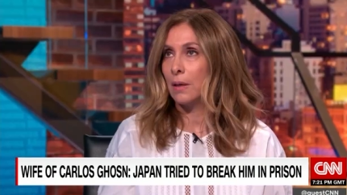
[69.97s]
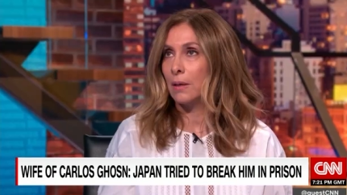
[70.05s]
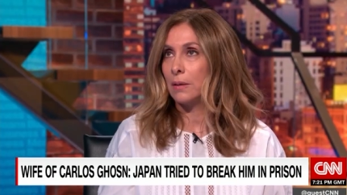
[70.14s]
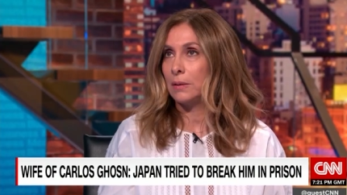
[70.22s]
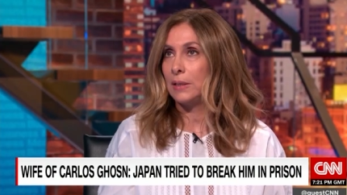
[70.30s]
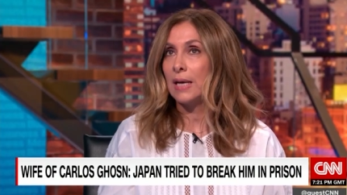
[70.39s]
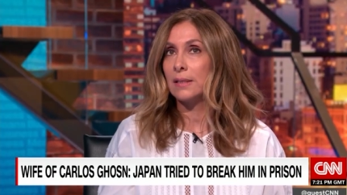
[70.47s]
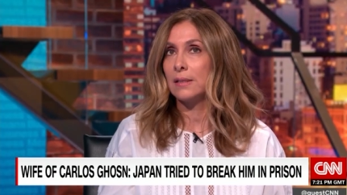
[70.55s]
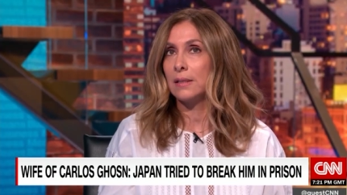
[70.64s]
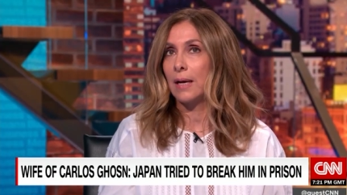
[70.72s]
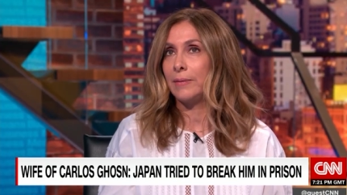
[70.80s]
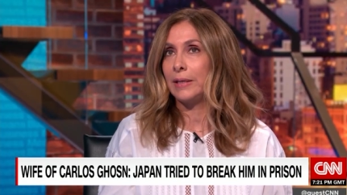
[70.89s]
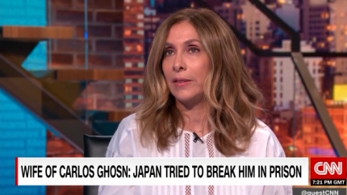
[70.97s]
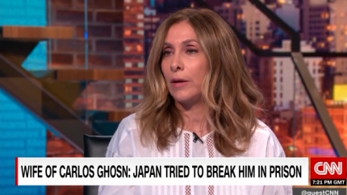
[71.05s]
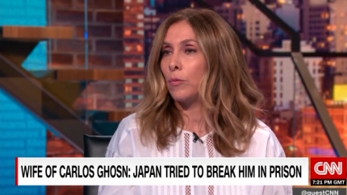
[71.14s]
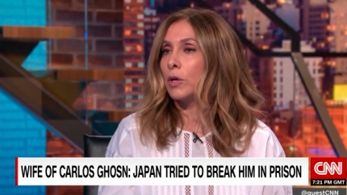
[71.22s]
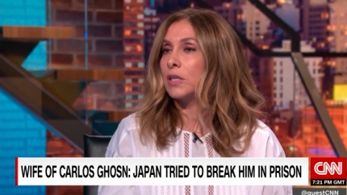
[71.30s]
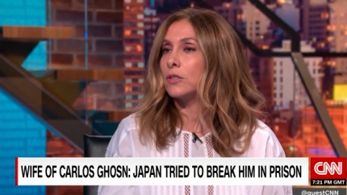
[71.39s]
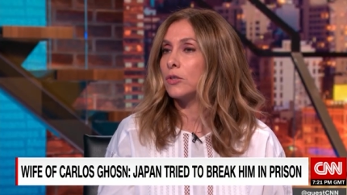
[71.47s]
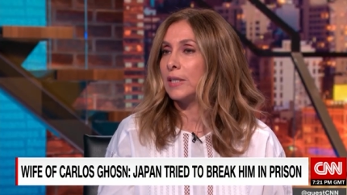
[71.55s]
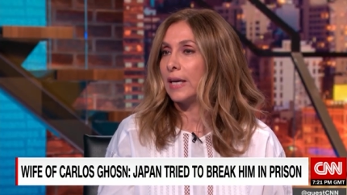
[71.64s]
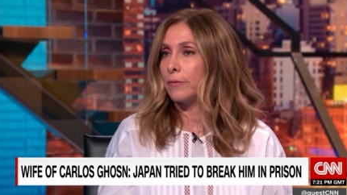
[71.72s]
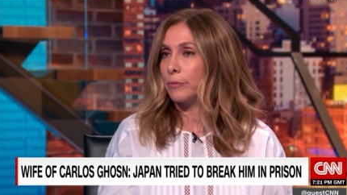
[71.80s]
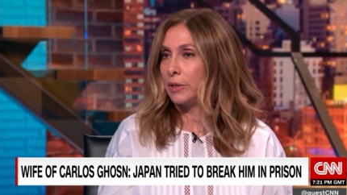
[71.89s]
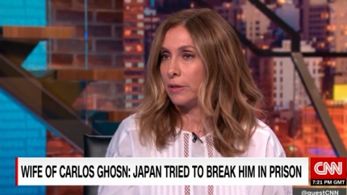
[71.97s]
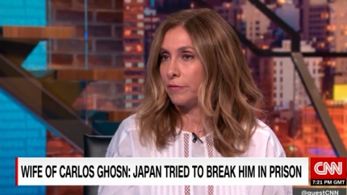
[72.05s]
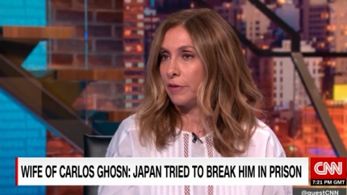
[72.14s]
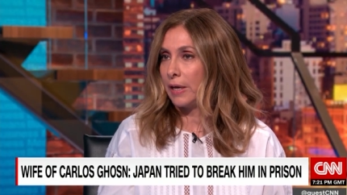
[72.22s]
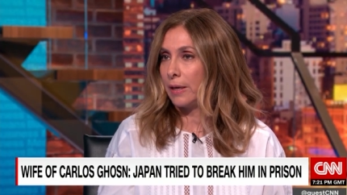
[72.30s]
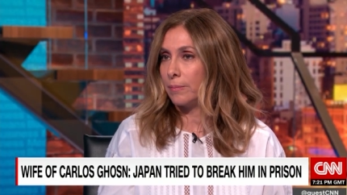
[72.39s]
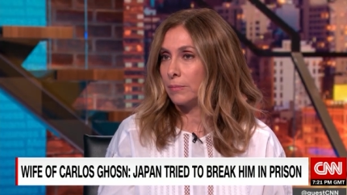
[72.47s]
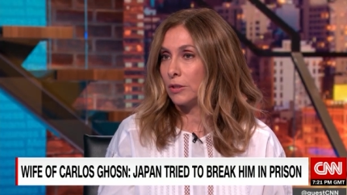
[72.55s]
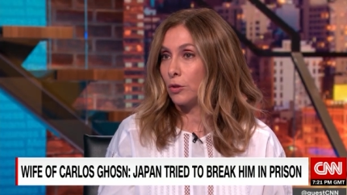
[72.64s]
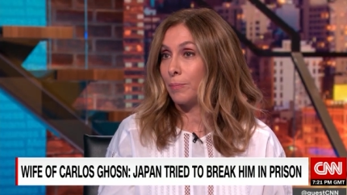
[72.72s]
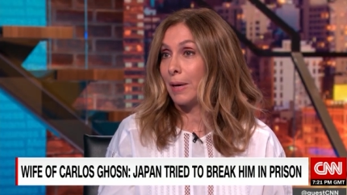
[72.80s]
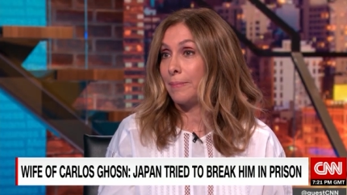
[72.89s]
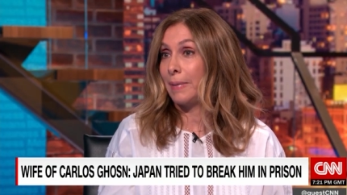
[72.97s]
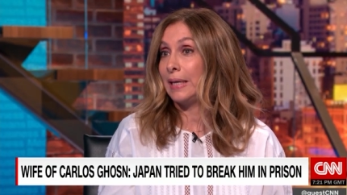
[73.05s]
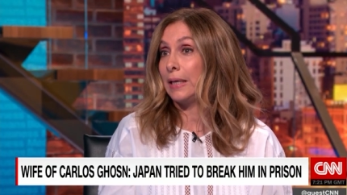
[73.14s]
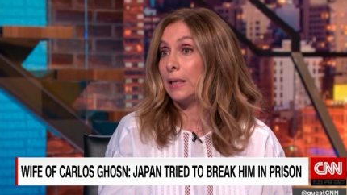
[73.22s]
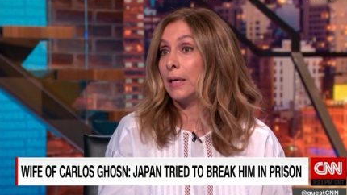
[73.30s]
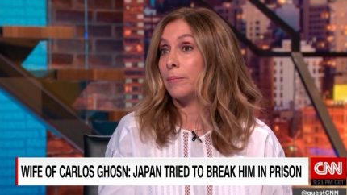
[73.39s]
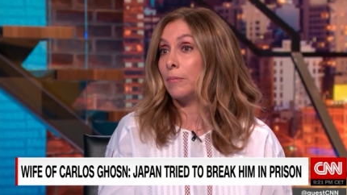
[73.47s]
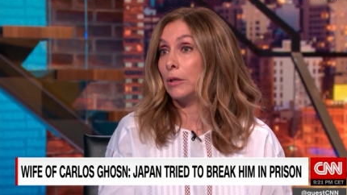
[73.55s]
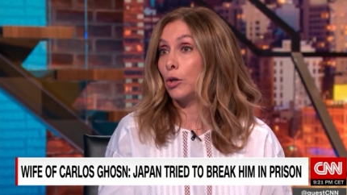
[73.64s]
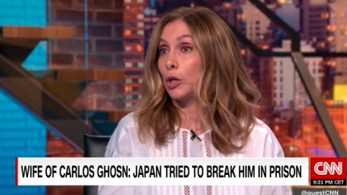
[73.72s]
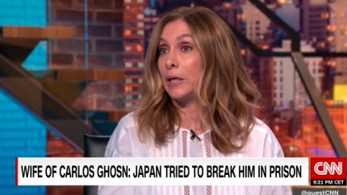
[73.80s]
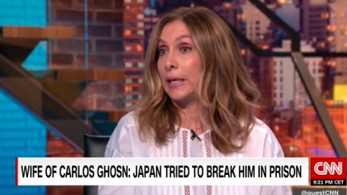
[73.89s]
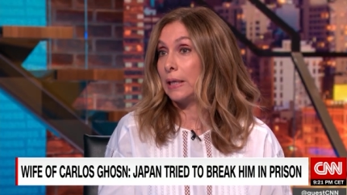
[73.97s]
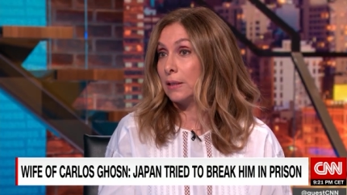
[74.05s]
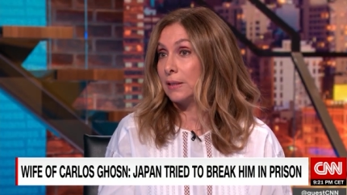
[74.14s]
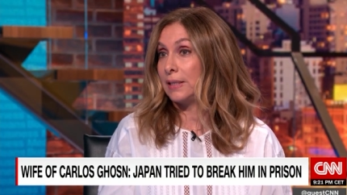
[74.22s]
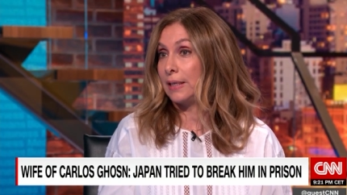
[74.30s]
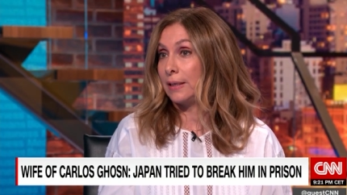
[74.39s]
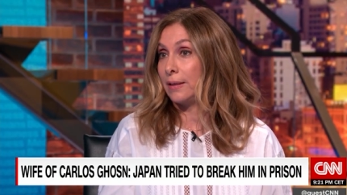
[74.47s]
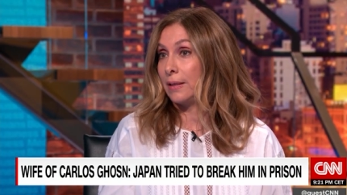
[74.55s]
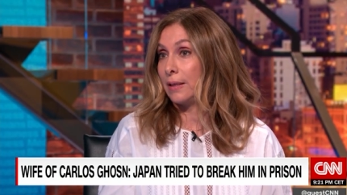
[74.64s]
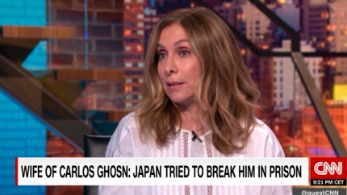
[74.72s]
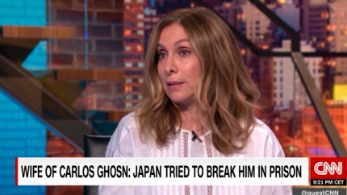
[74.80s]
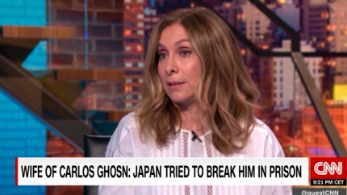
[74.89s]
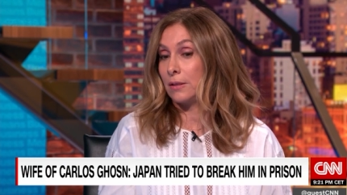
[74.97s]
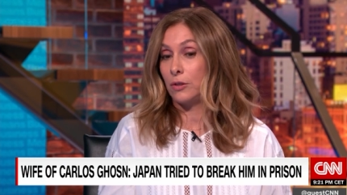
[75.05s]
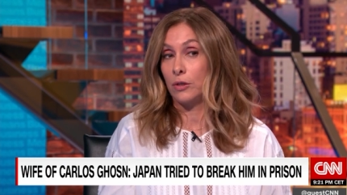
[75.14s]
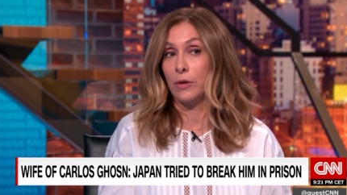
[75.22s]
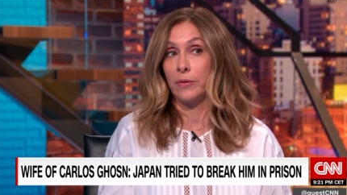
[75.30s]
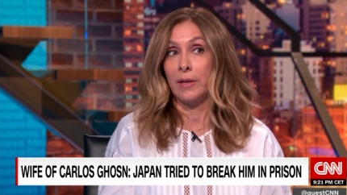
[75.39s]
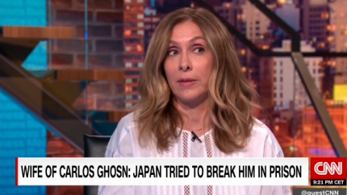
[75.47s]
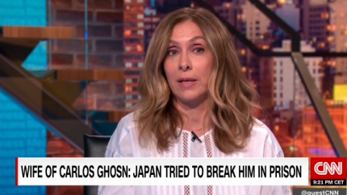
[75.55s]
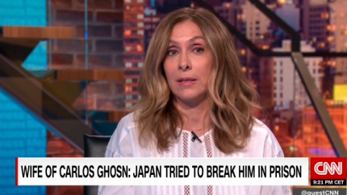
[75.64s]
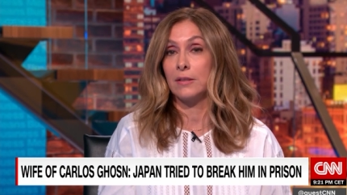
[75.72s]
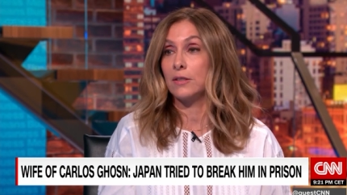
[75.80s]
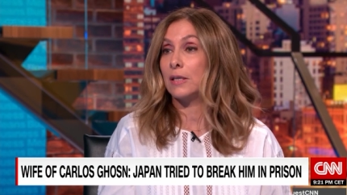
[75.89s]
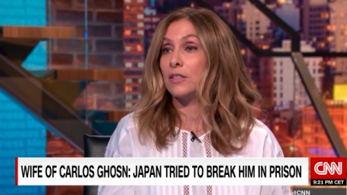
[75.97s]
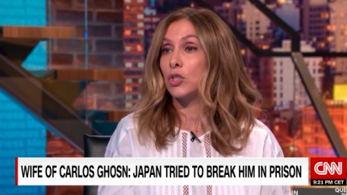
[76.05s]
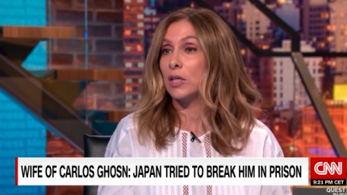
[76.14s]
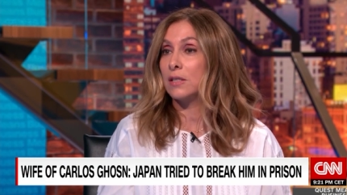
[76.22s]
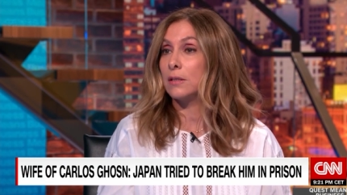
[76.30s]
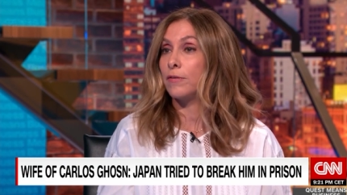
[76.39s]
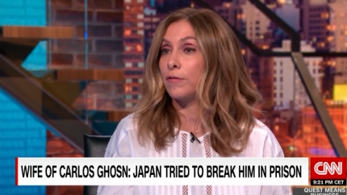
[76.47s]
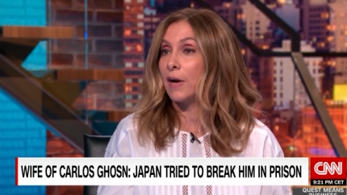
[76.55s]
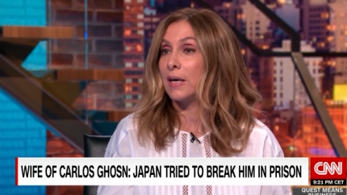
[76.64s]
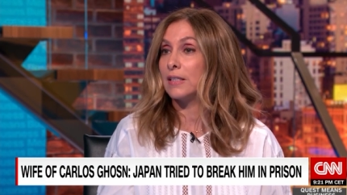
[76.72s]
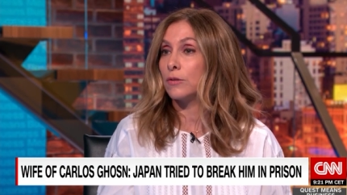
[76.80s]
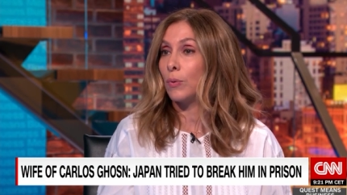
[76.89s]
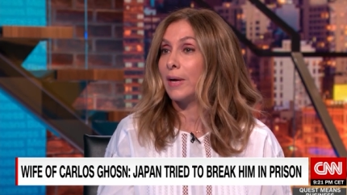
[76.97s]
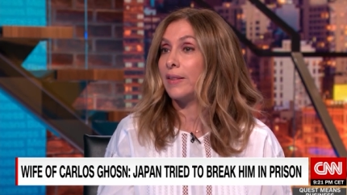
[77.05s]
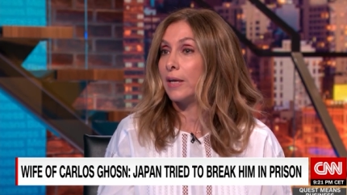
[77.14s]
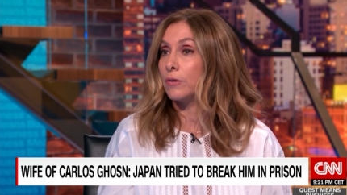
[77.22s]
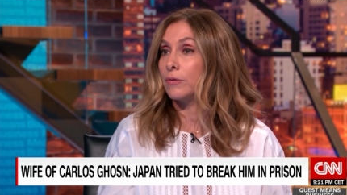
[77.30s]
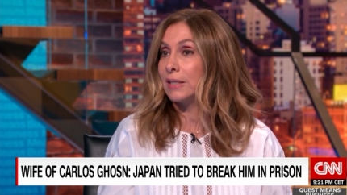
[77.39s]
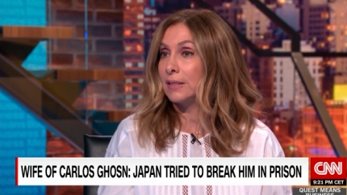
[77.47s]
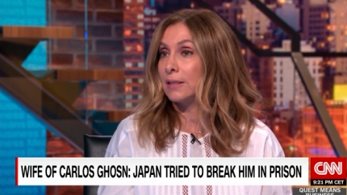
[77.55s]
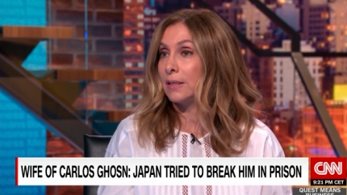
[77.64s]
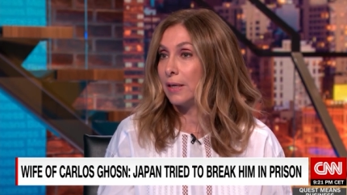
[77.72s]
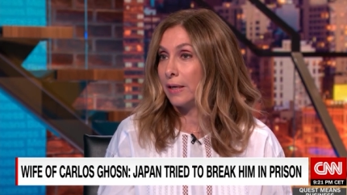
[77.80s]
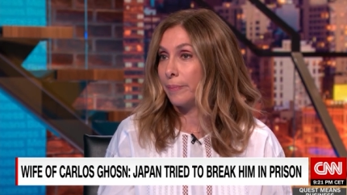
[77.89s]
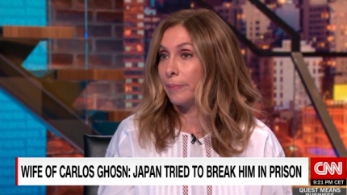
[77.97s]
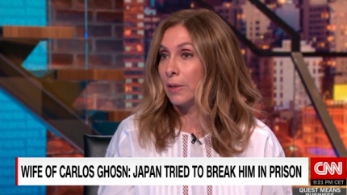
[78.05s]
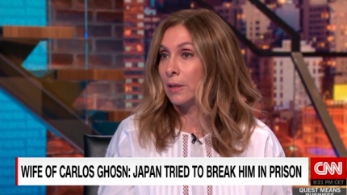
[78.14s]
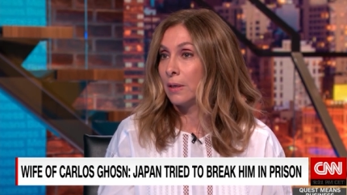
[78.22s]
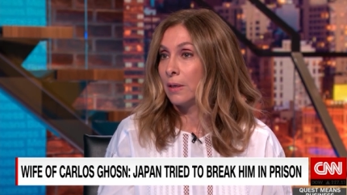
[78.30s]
Uh, yes, I mean they wanted to get rid of him, so by making him look guilty, it's you know that it justifies why they arrested him.